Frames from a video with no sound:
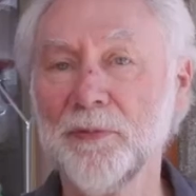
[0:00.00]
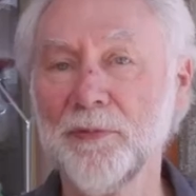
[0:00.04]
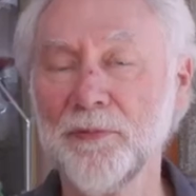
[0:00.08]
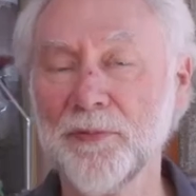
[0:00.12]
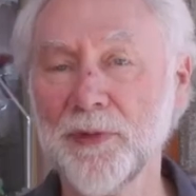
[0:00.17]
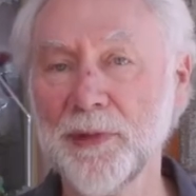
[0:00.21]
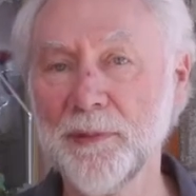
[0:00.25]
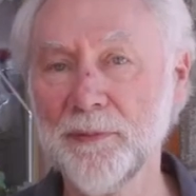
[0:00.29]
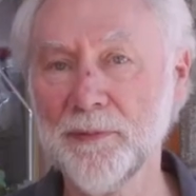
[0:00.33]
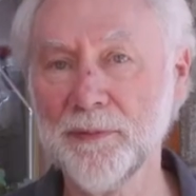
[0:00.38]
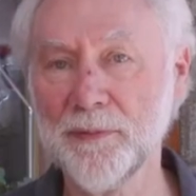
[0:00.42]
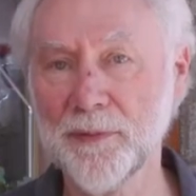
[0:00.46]

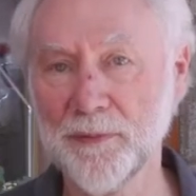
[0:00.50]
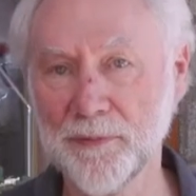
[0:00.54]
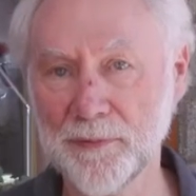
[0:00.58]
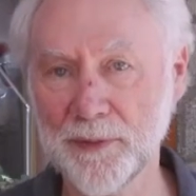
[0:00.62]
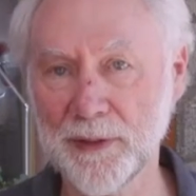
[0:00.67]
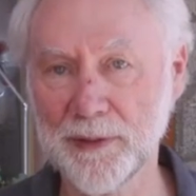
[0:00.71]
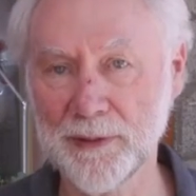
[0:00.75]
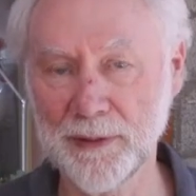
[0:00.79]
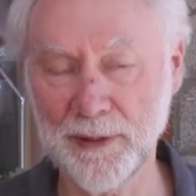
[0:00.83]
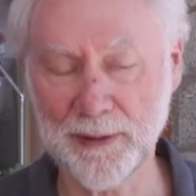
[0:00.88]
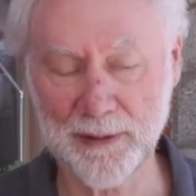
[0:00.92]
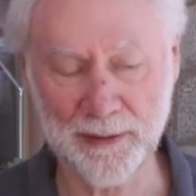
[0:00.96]
of them
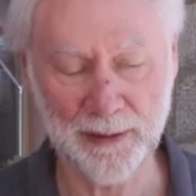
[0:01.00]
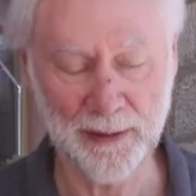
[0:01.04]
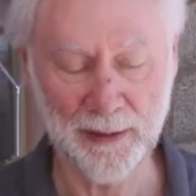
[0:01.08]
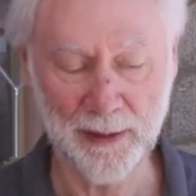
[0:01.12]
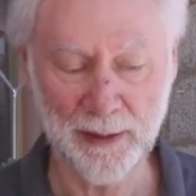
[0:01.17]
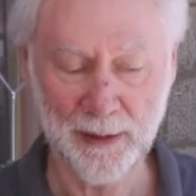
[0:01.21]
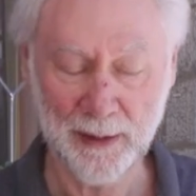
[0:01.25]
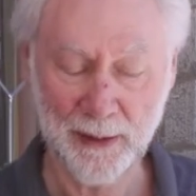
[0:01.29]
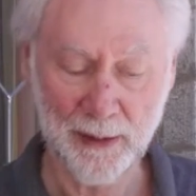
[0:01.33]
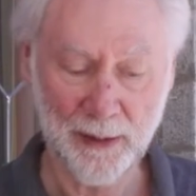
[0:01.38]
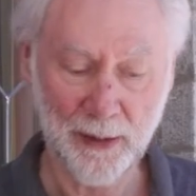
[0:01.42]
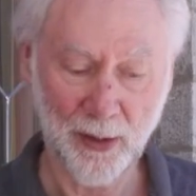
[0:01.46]
have done that.
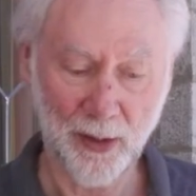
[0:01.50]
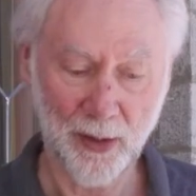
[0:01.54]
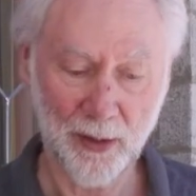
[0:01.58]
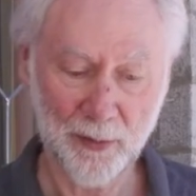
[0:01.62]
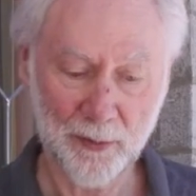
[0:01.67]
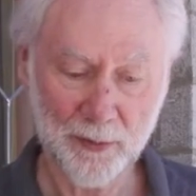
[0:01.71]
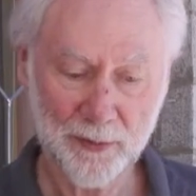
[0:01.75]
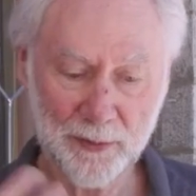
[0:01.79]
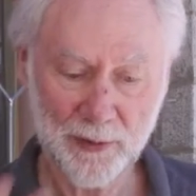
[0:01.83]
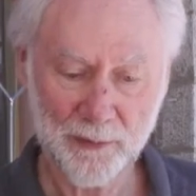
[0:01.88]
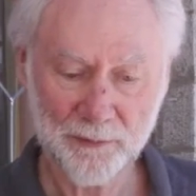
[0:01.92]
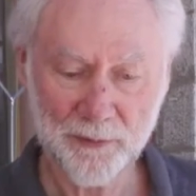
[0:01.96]

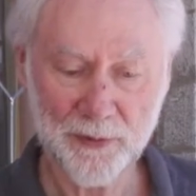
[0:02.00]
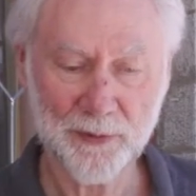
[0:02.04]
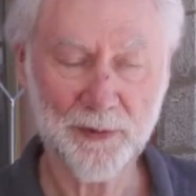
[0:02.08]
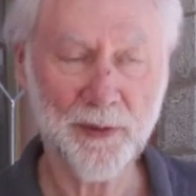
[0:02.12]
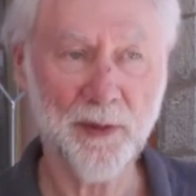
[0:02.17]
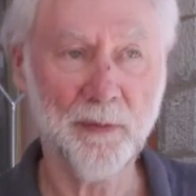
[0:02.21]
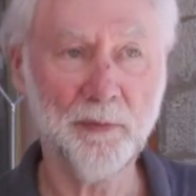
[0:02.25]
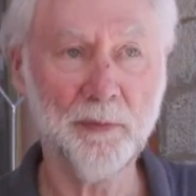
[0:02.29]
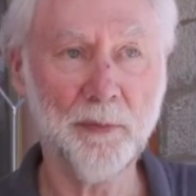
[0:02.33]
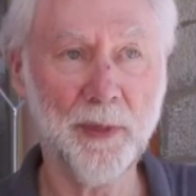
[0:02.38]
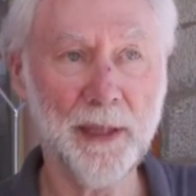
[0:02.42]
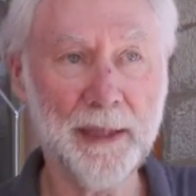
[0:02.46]
I would love to
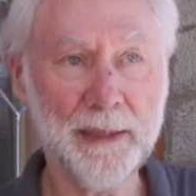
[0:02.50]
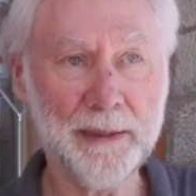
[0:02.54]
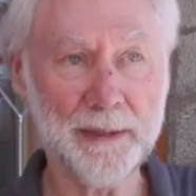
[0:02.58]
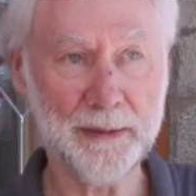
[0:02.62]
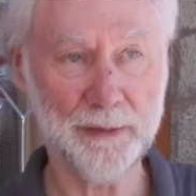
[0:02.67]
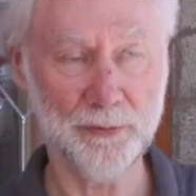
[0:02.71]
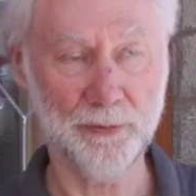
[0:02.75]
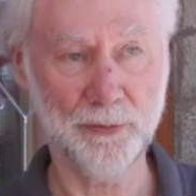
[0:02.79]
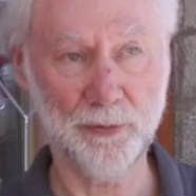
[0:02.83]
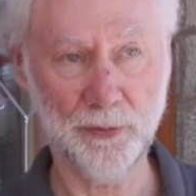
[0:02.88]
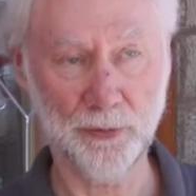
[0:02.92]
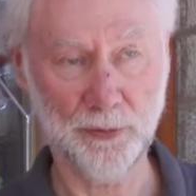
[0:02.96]
come
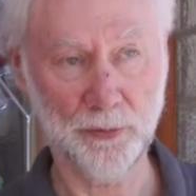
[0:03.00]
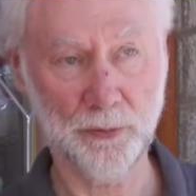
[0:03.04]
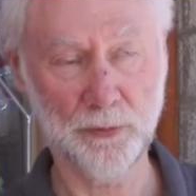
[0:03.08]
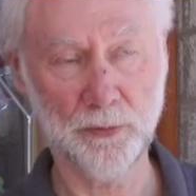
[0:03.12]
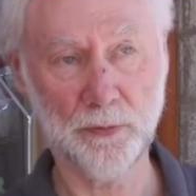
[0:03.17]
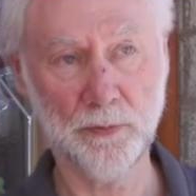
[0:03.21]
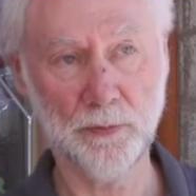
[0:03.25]
back and do